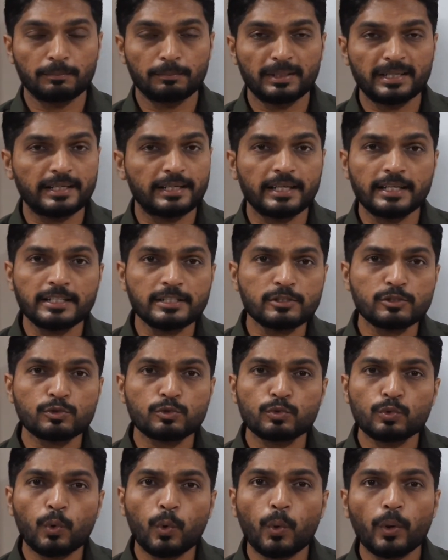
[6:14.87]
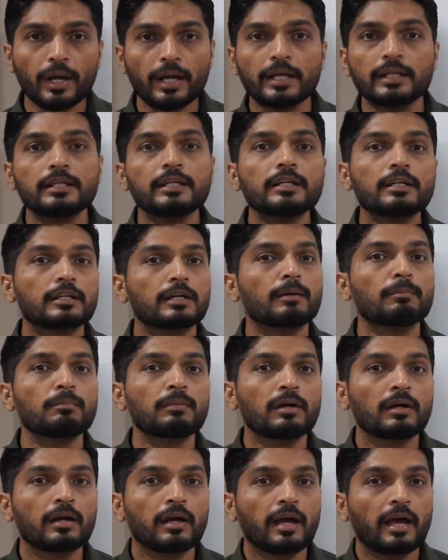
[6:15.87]
but there is no any
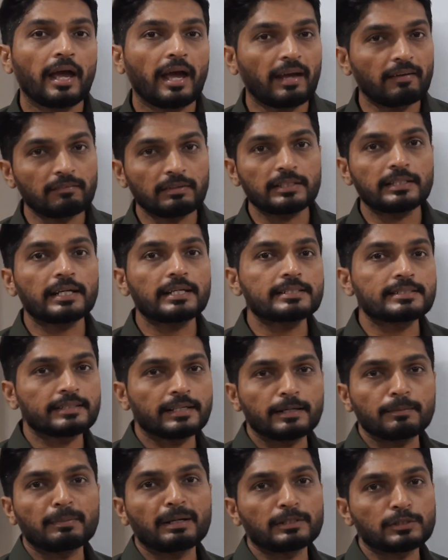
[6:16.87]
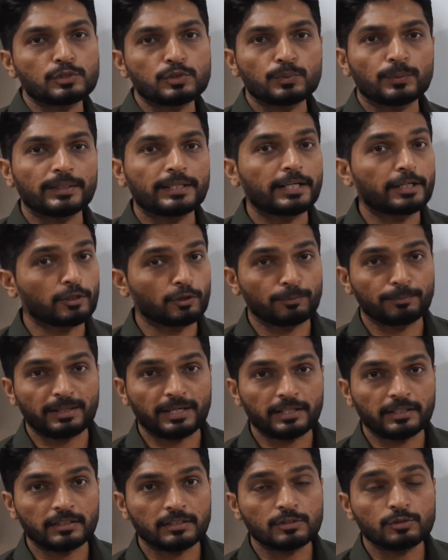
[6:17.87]
term having that z minus 1 at
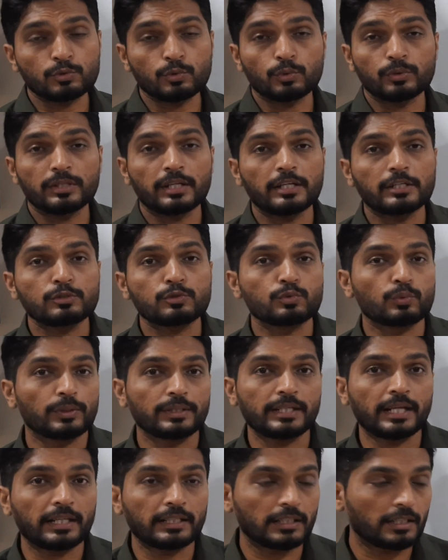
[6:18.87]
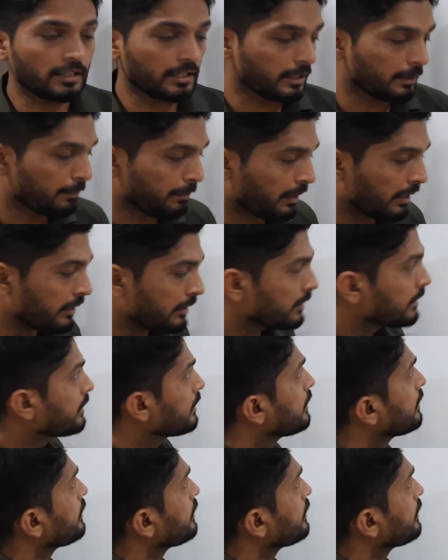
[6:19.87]
numerator, so there is no any analytic part.